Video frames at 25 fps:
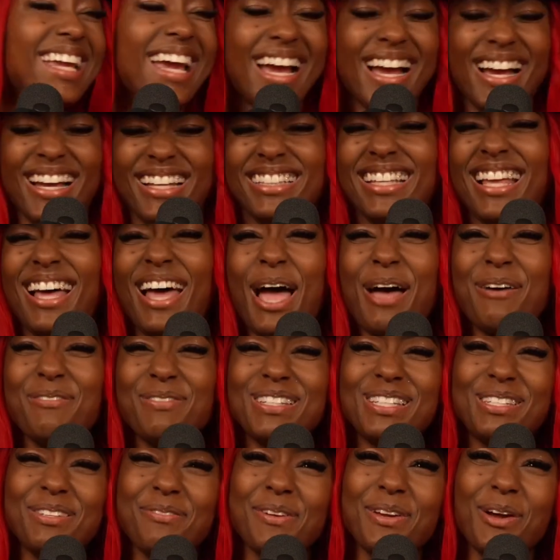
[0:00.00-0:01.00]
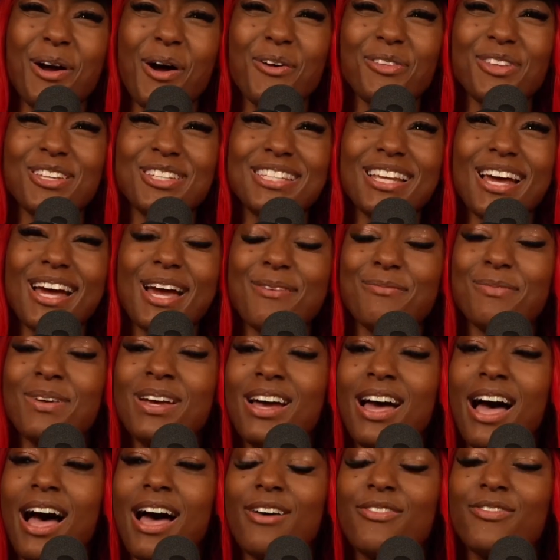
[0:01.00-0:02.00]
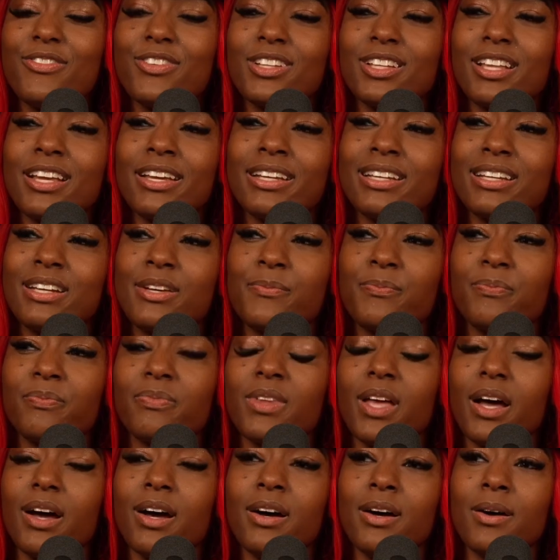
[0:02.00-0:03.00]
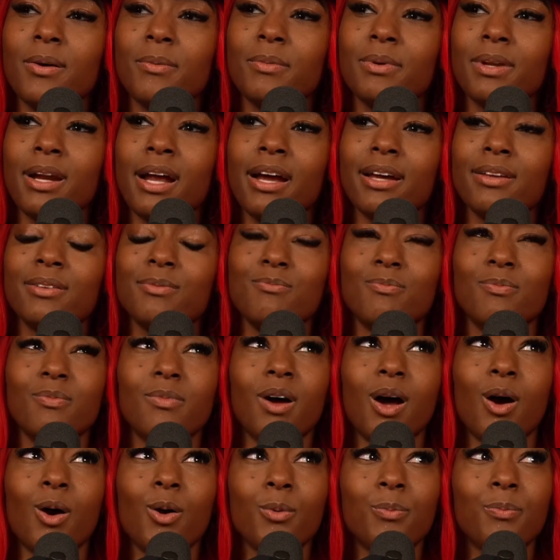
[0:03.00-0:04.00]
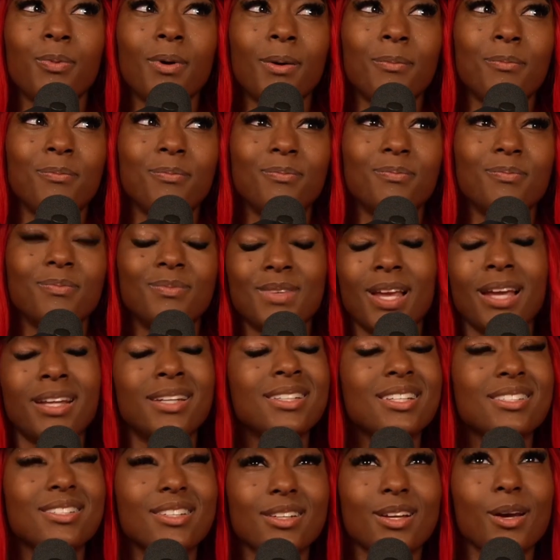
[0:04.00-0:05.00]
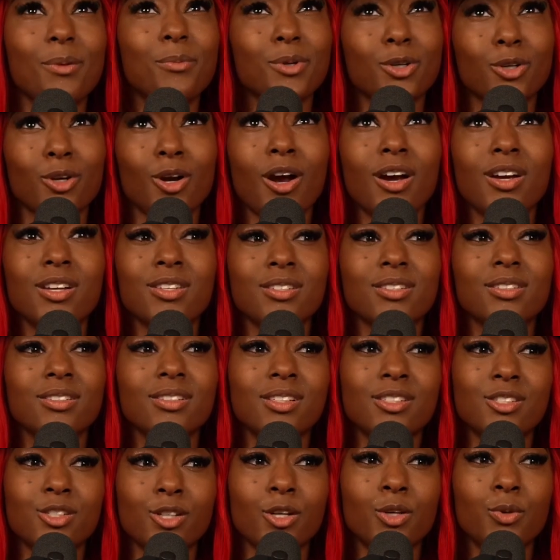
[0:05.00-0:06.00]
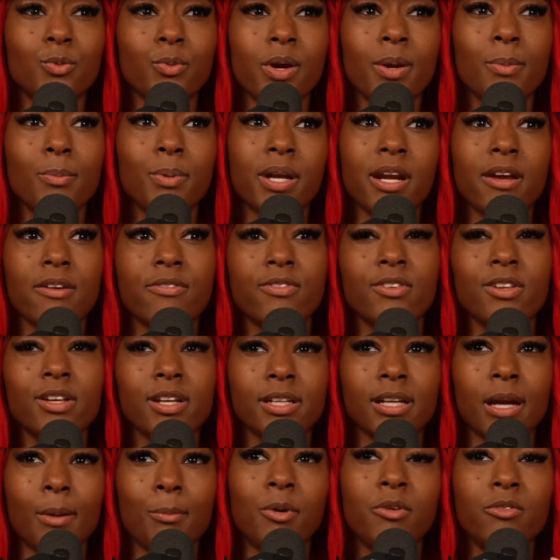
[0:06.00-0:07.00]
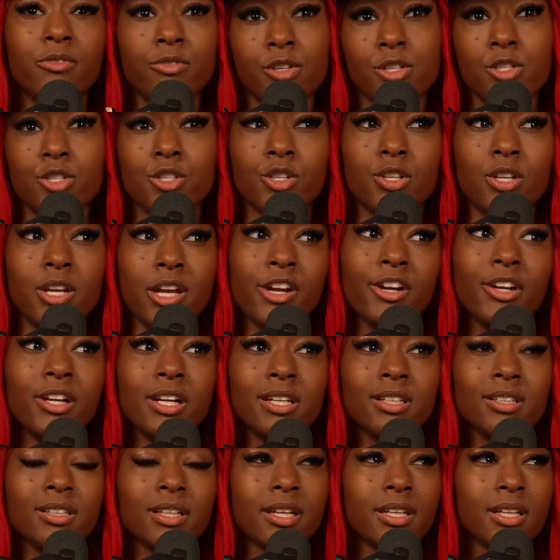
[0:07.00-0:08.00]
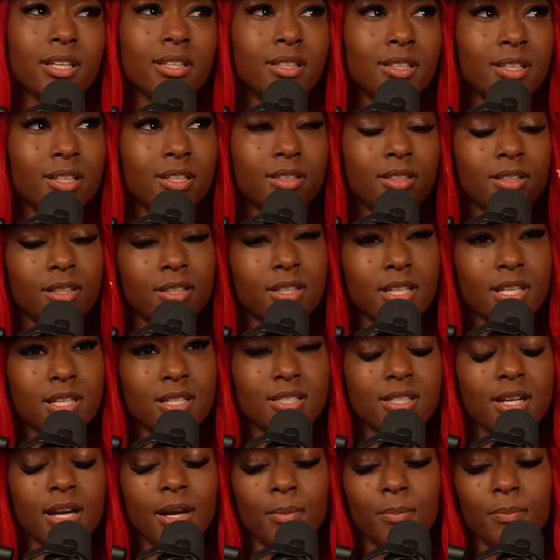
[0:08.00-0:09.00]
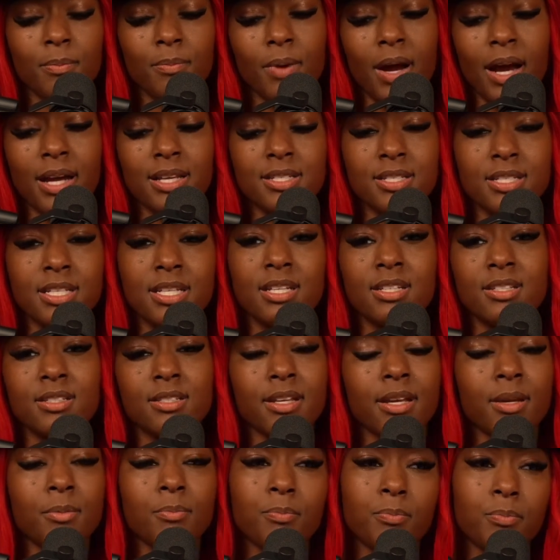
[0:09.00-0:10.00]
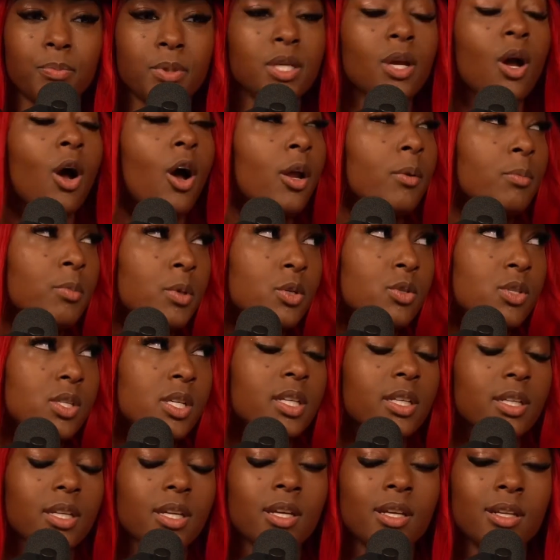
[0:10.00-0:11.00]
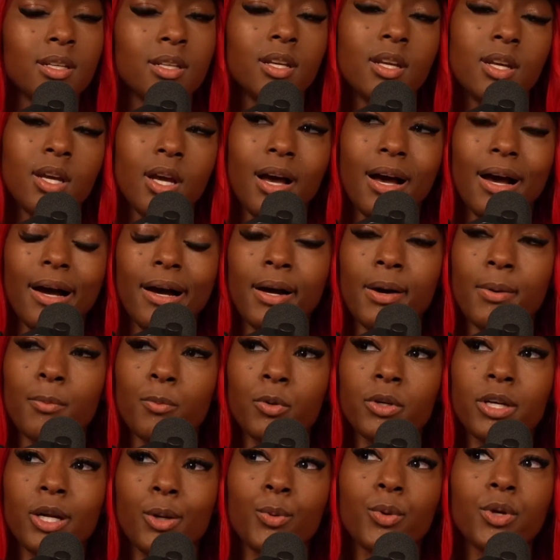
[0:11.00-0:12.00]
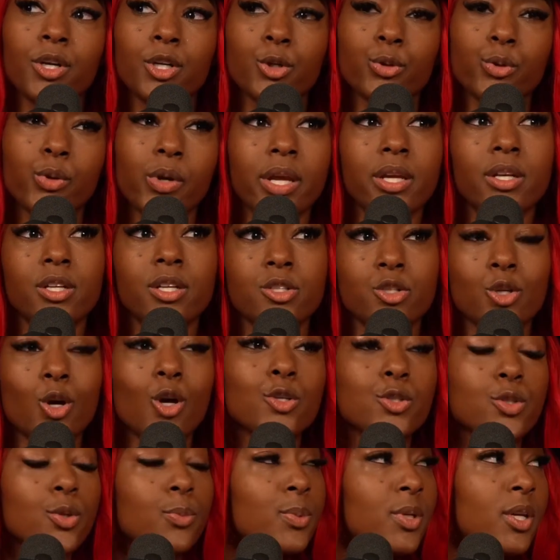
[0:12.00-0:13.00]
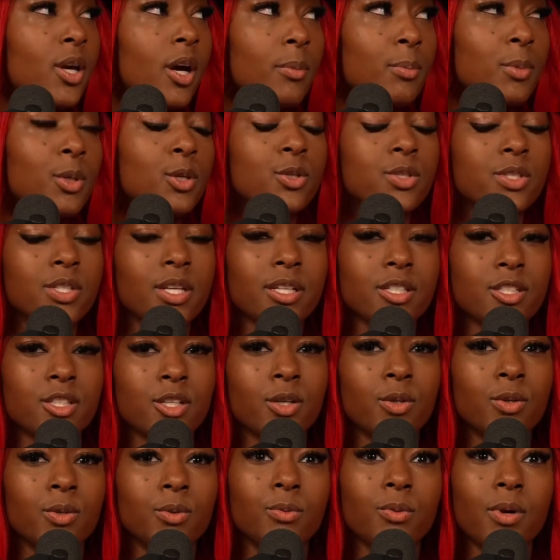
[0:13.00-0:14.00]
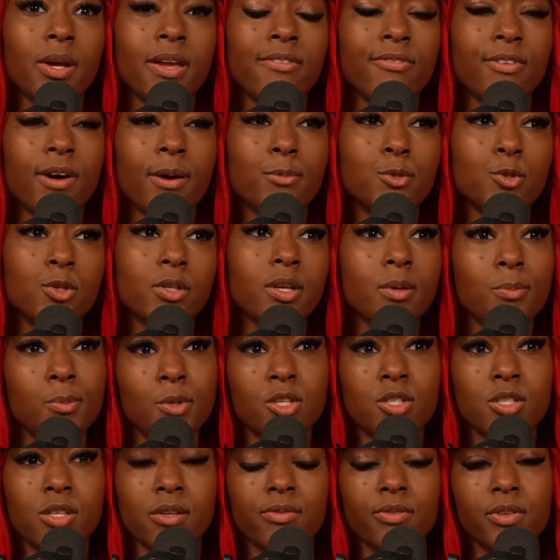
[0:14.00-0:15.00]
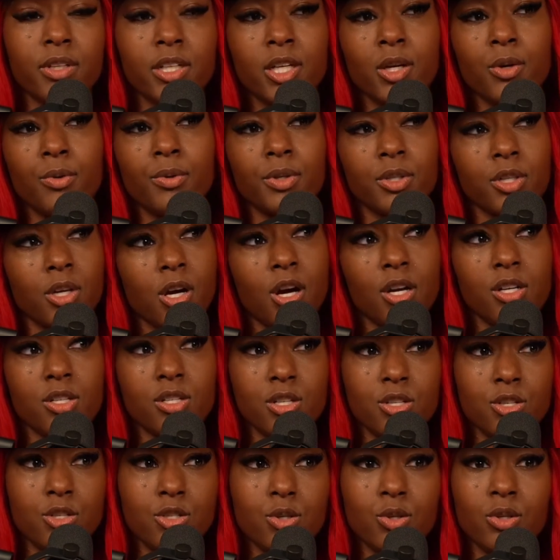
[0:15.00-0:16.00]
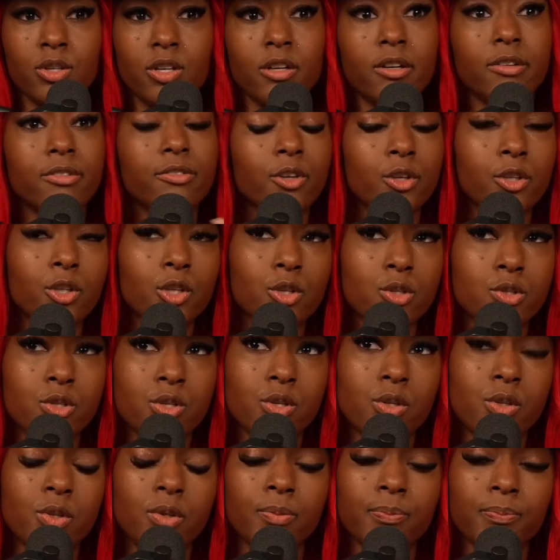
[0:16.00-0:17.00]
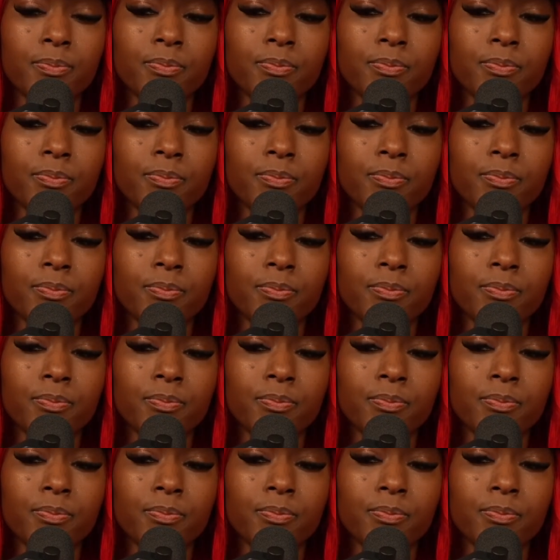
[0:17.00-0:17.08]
Yeah, that happens to me all the time. I feel like, and I hope it doesn't come across a certain way, but I feel like I'm a visionary, like in the things that I see is like beyond music, and what I want to create is also beyond music. So if I'm doing a music video or content shoot or photo shoot,